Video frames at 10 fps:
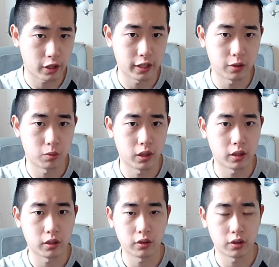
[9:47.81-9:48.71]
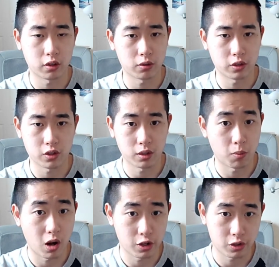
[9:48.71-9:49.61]
I didn't want, just some
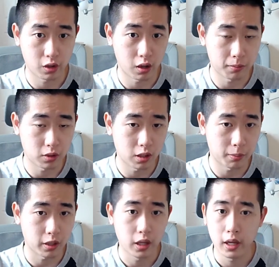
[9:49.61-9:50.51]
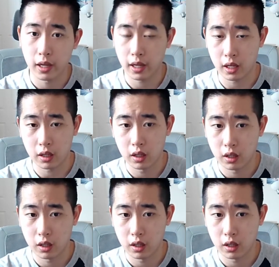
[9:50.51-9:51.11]
watch snob to tell me, hey,